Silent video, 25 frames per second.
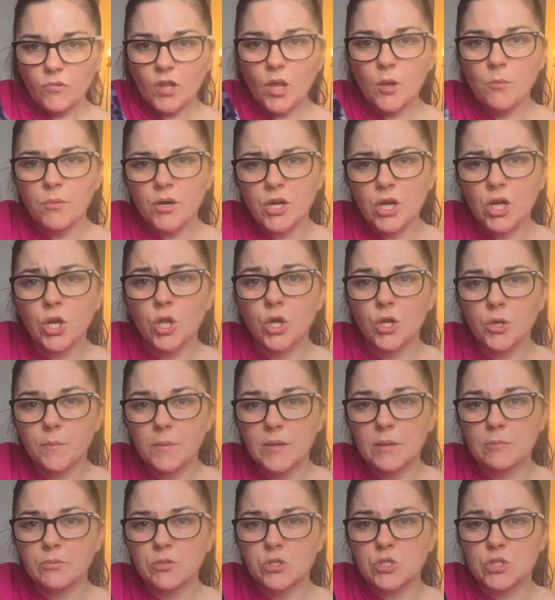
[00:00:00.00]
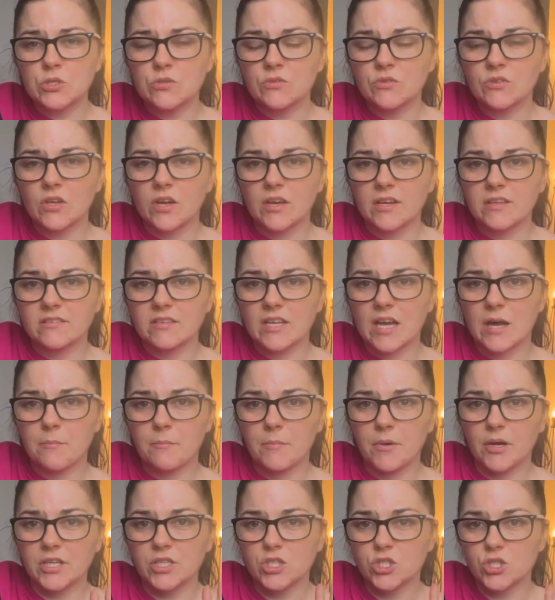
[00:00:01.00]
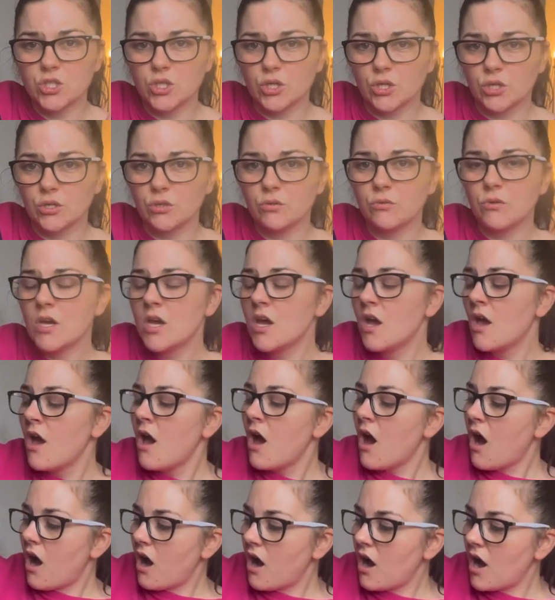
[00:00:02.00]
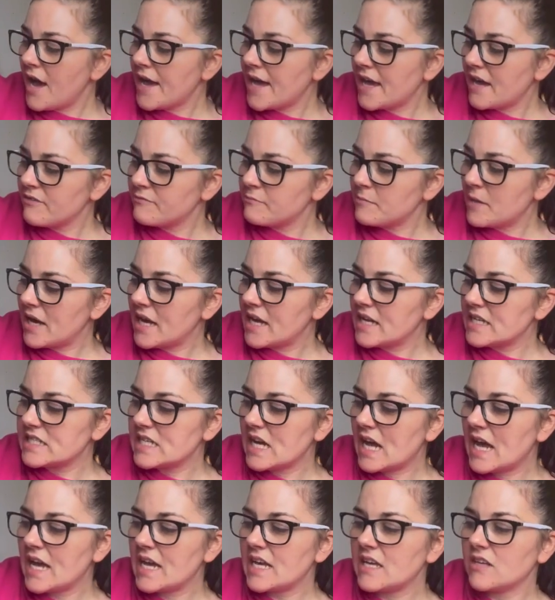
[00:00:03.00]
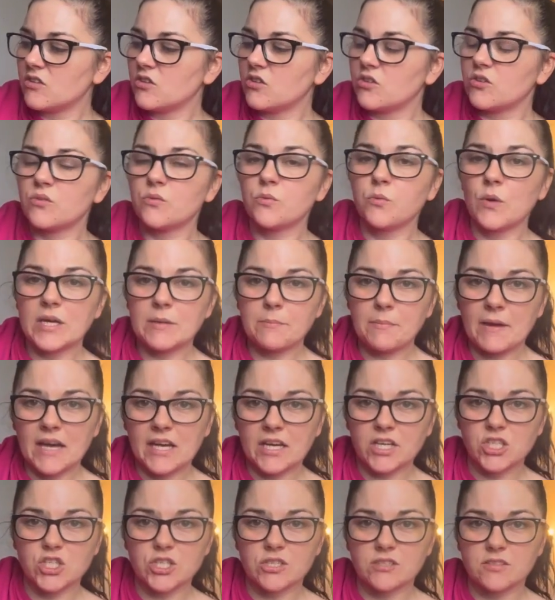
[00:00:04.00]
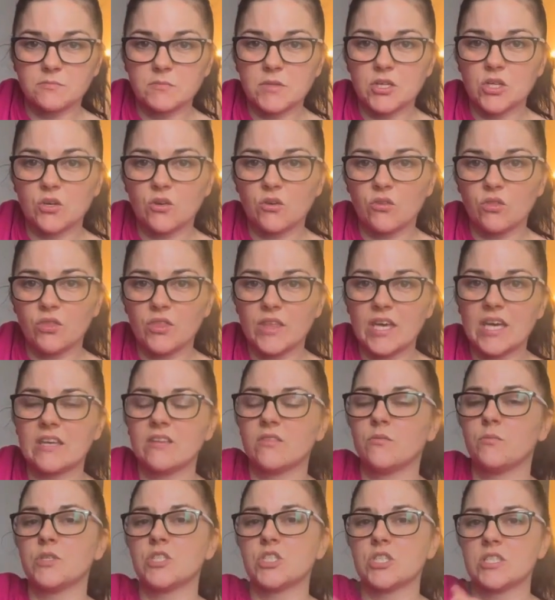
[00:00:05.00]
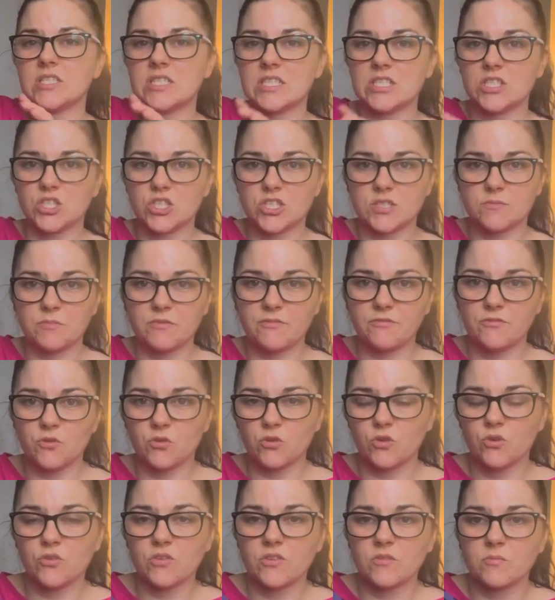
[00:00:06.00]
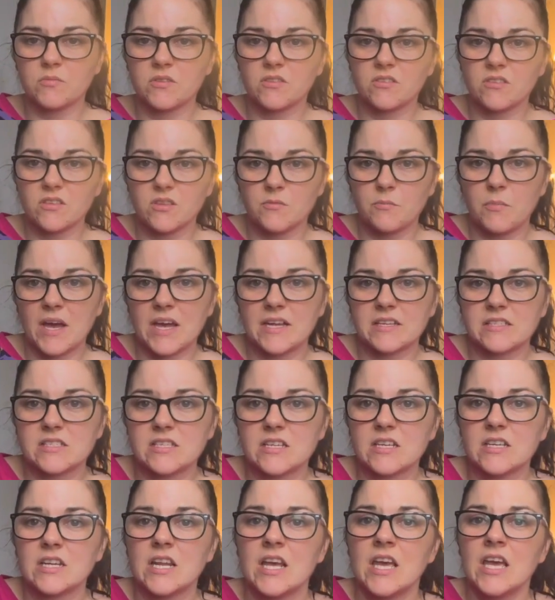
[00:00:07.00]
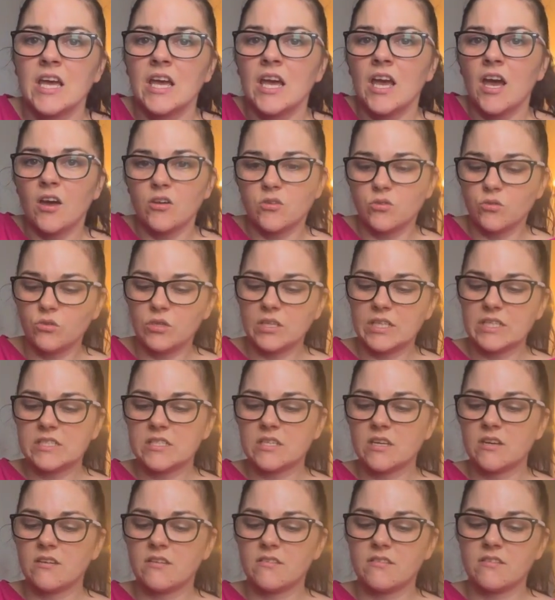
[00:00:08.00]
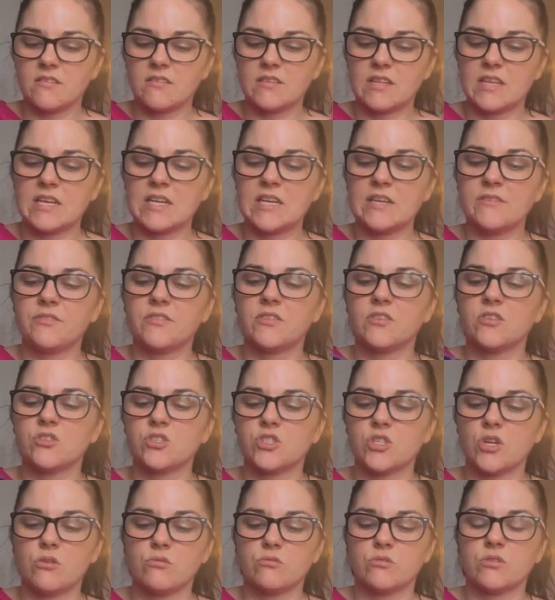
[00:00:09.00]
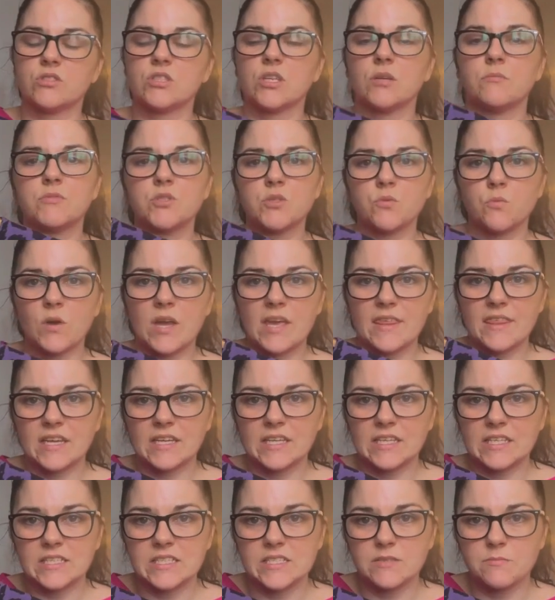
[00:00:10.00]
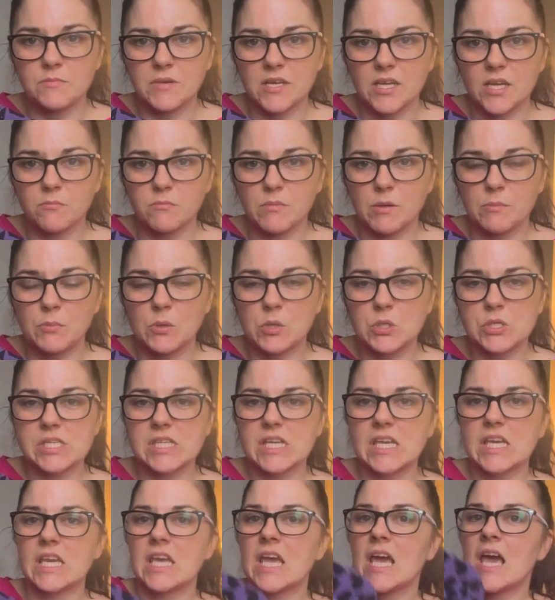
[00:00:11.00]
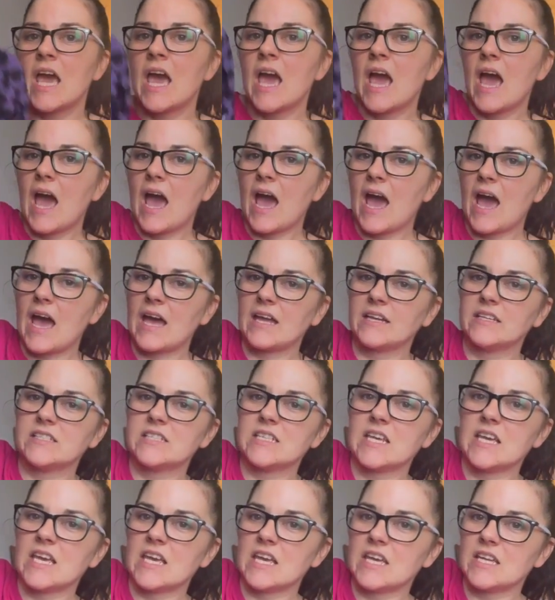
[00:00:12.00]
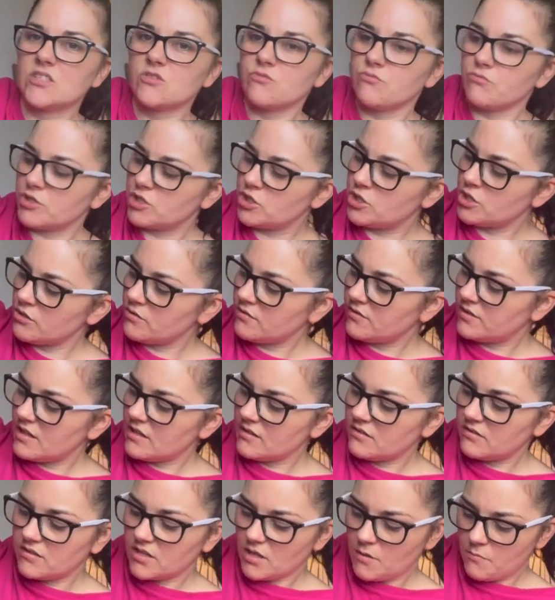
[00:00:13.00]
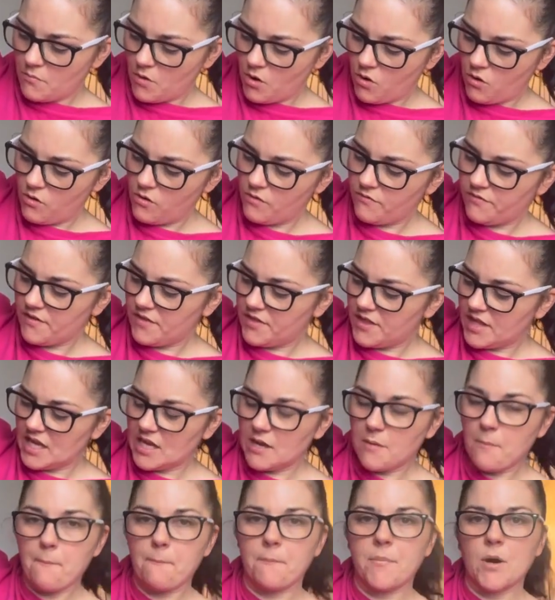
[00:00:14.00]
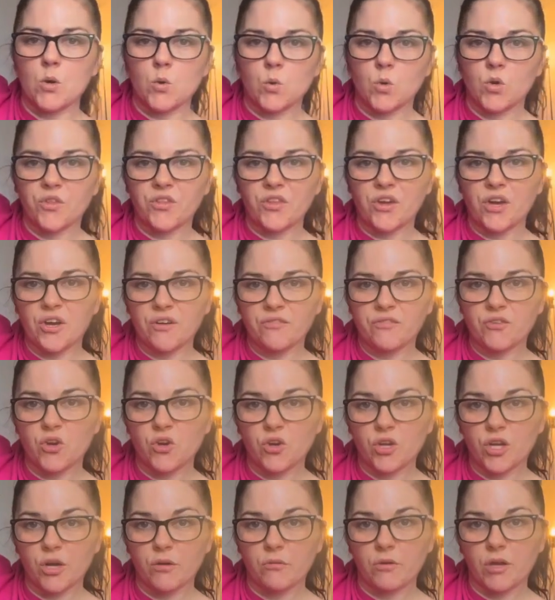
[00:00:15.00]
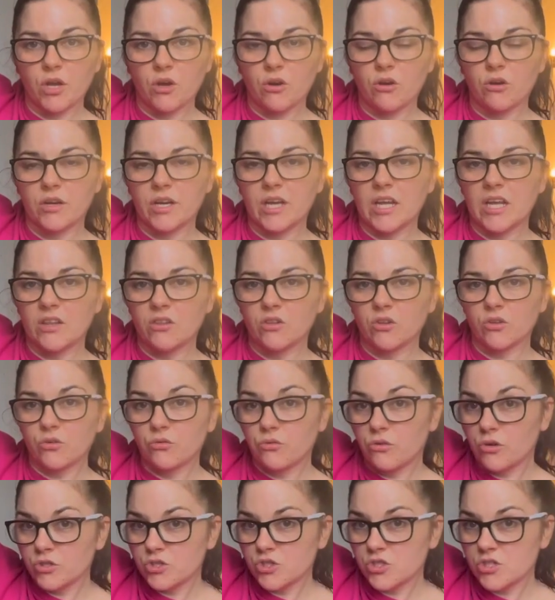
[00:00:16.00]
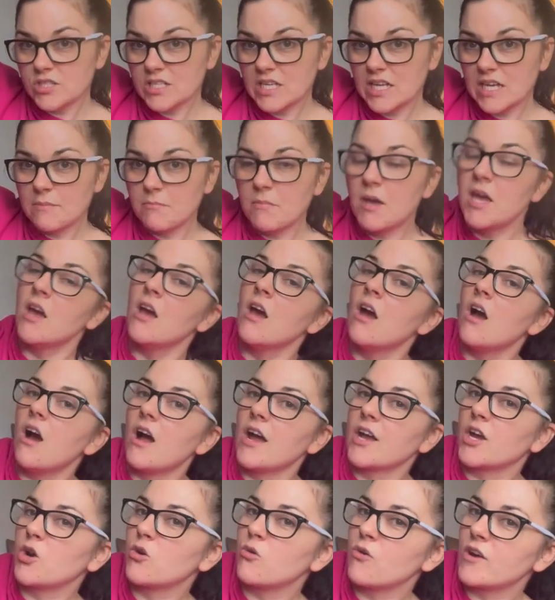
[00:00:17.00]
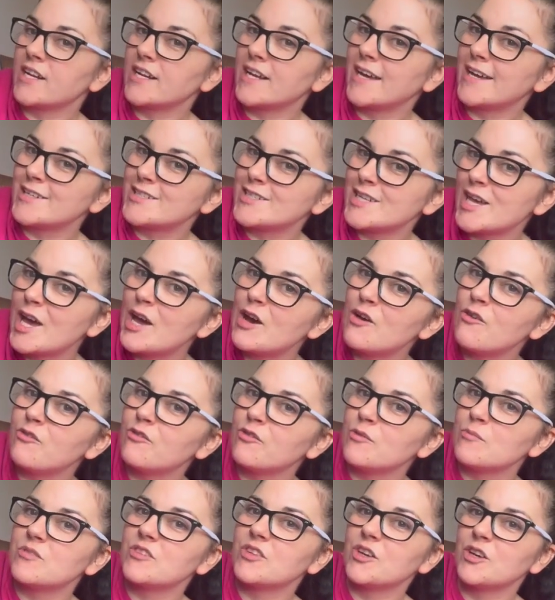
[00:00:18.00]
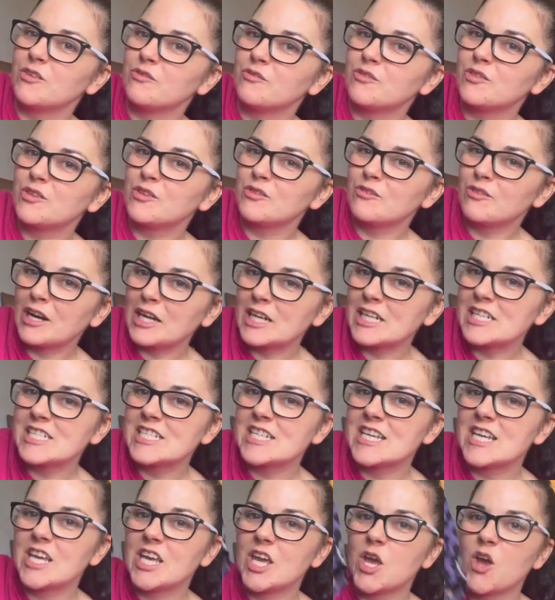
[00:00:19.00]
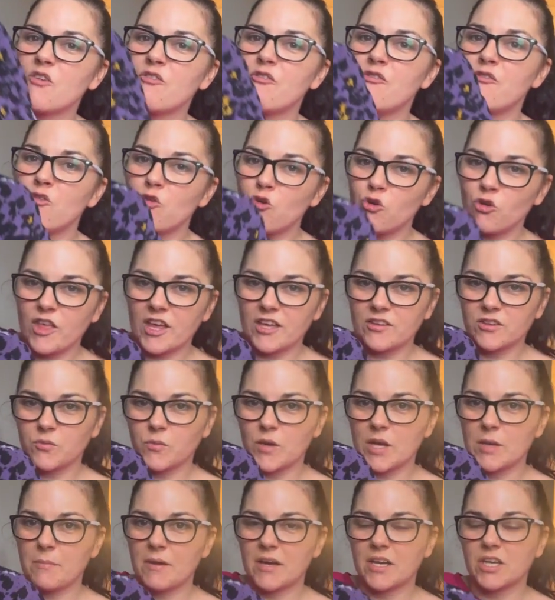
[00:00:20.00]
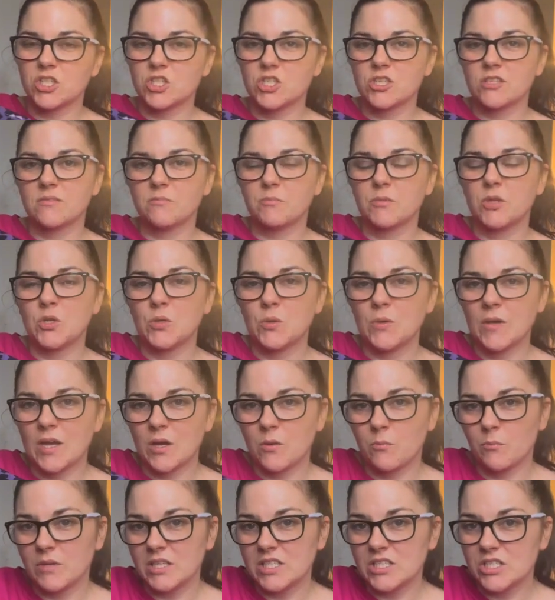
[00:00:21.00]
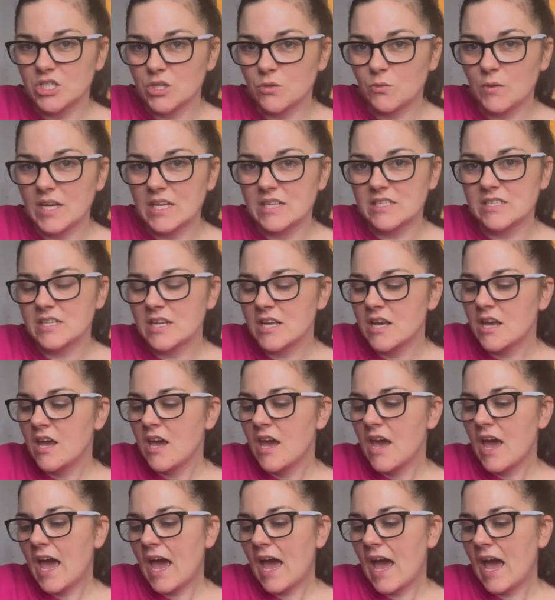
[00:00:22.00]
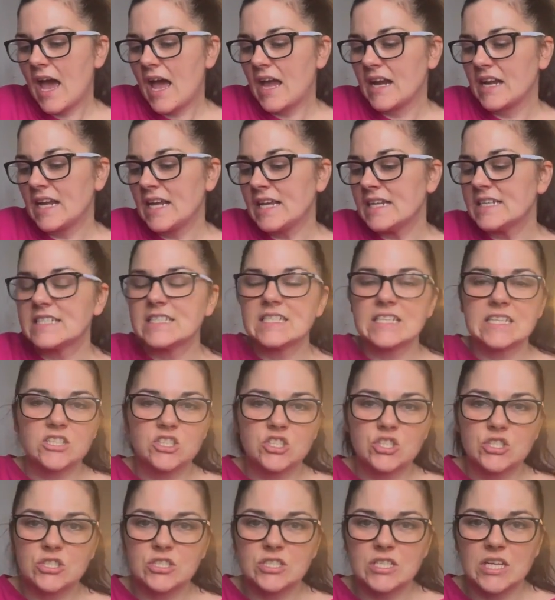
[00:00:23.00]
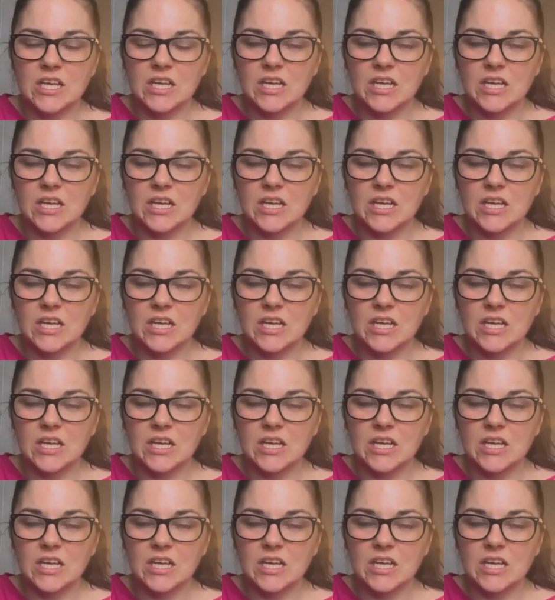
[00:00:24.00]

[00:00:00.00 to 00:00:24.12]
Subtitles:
but a lot of people do size down by 2. I have made a sway back adjustment on this, which I did just before Christmas to the pattern, and all it does is it lifts the shoulders up to where they need to be on my body, and it reduces some of the bulk that I've got going on in the crotch seam. I credit Adele from Sofa Serenity for that sway back adjustment, who helped me do it, and it did just